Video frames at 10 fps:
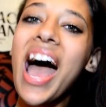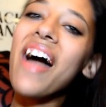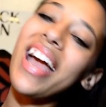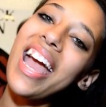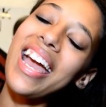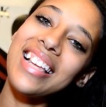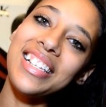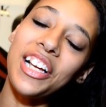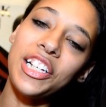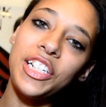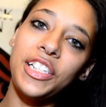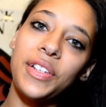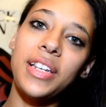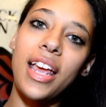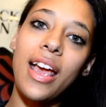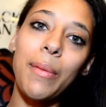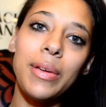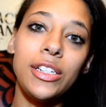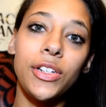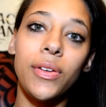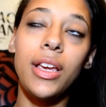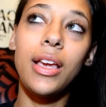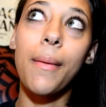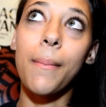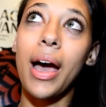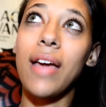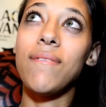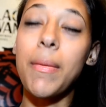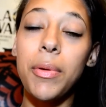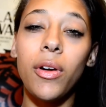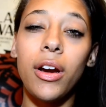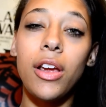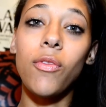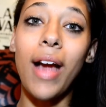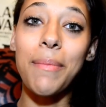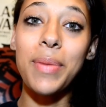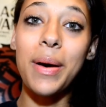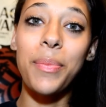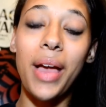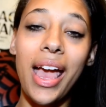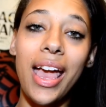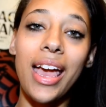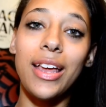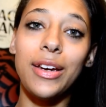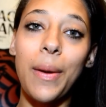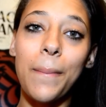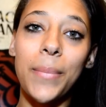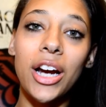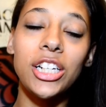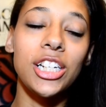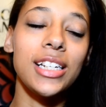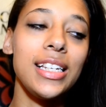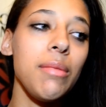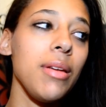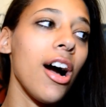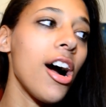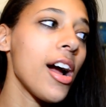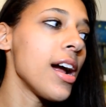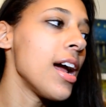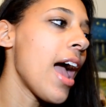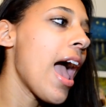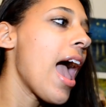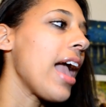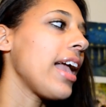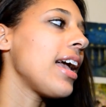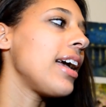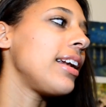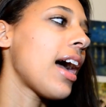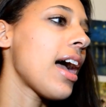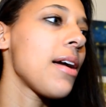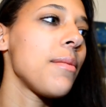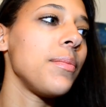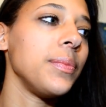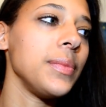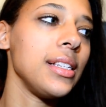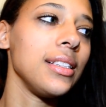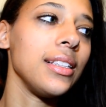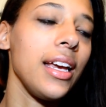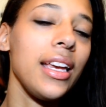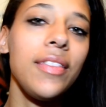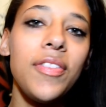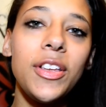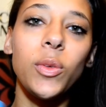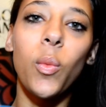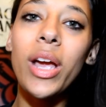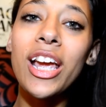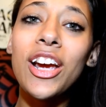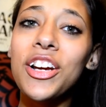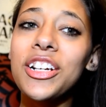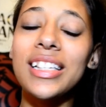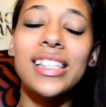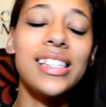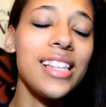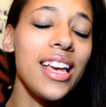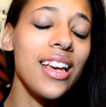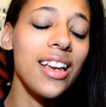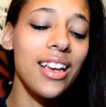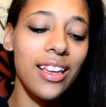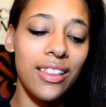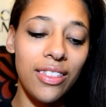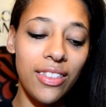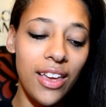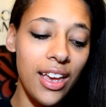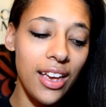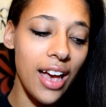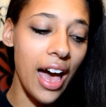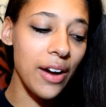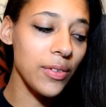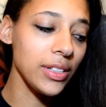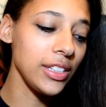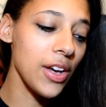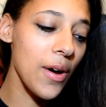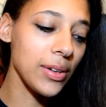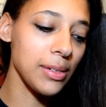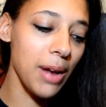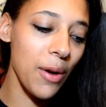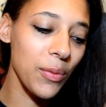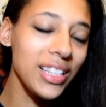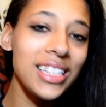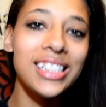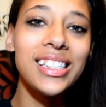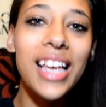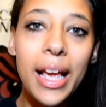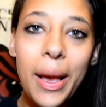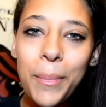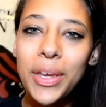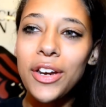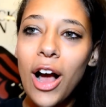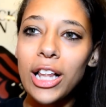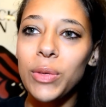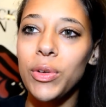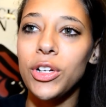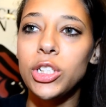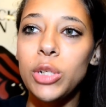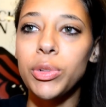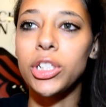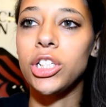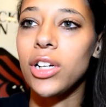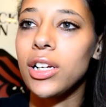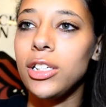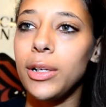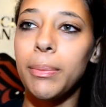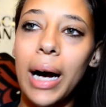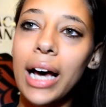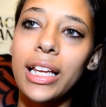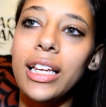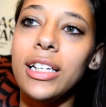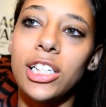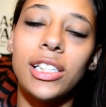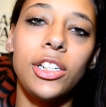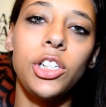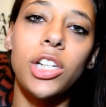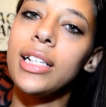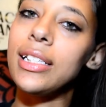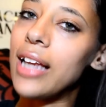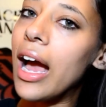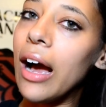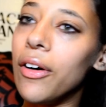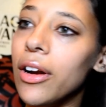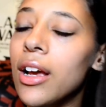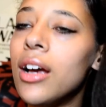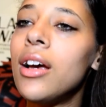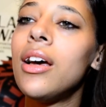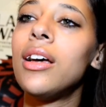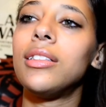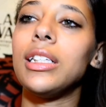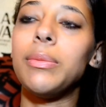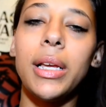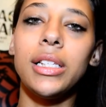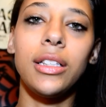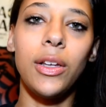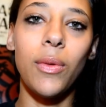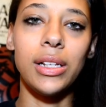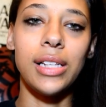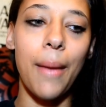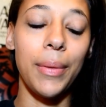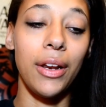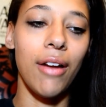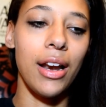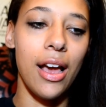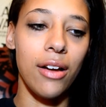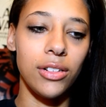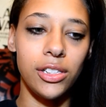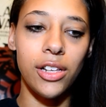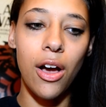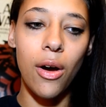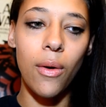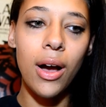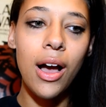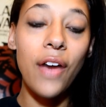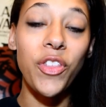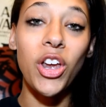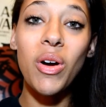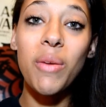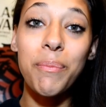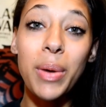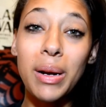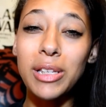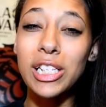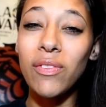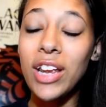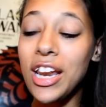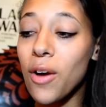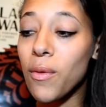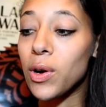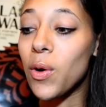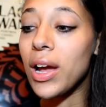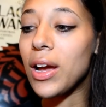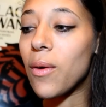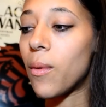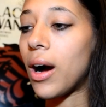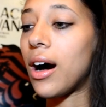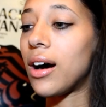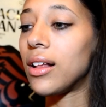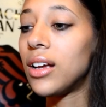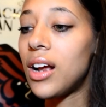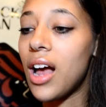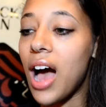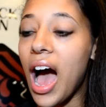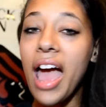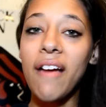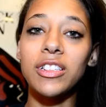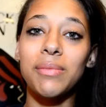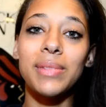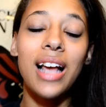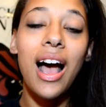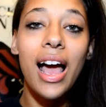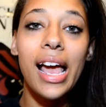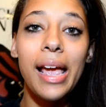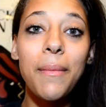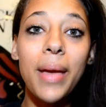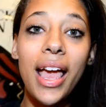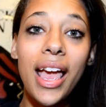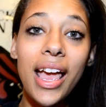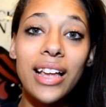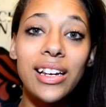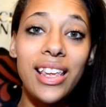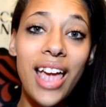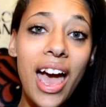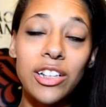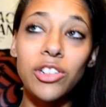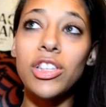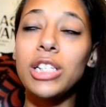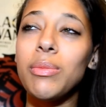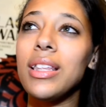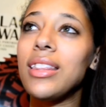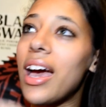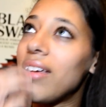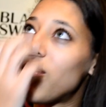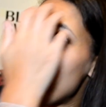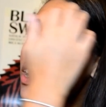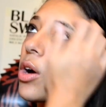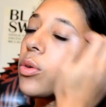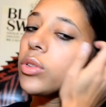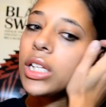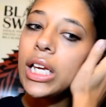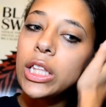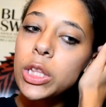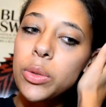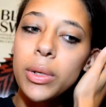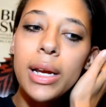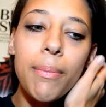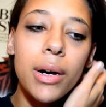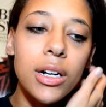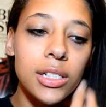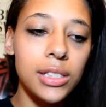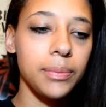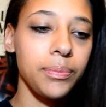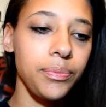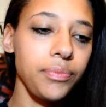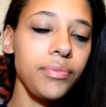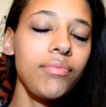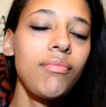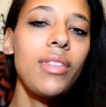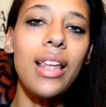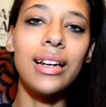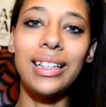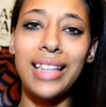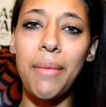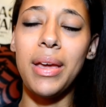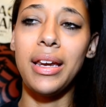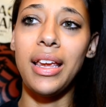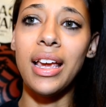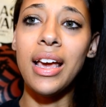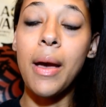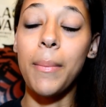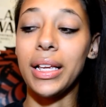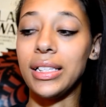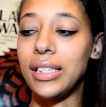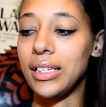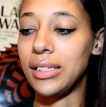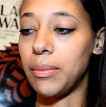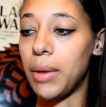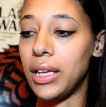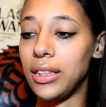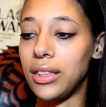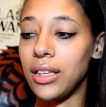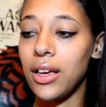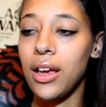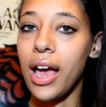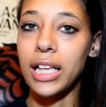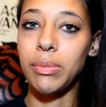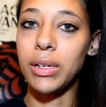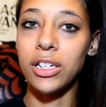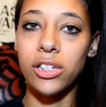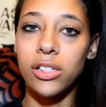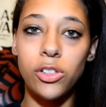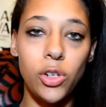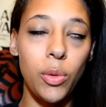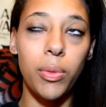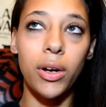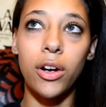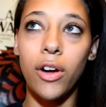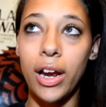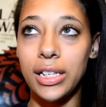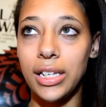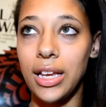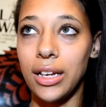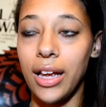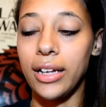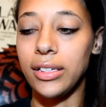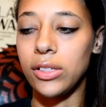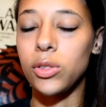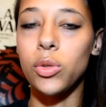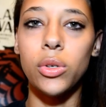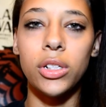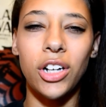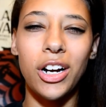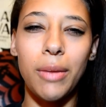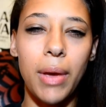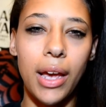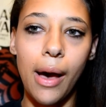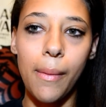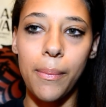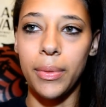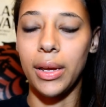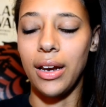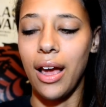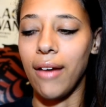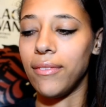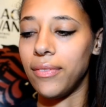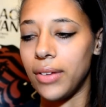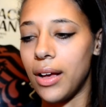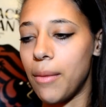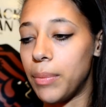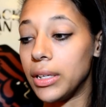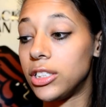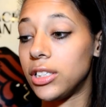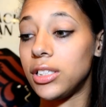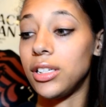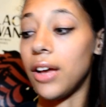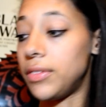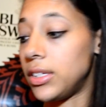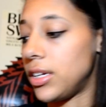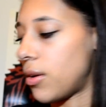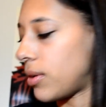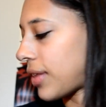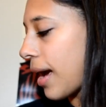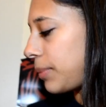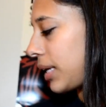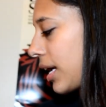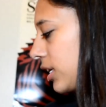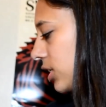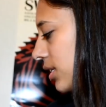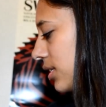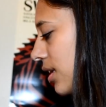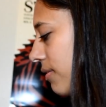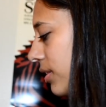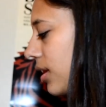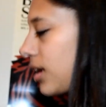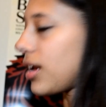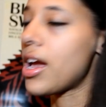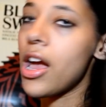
Okay, hey guys, it's Asha. So today I'll be doing my February wrap up and March TBR. And I am like in this weird sick thing. I don't really know because I'm not really sick, but you know how like when you're super stressed, your body just like shuts down. That's basically what's happening right now. So I thought I would put up this video real quick while I have some time. And yeah, so this month I read only three books. Not that many because this month has been just super crazy and hectic. School is starting to pick up and have a bunch of stuff to deal with, applications and everything.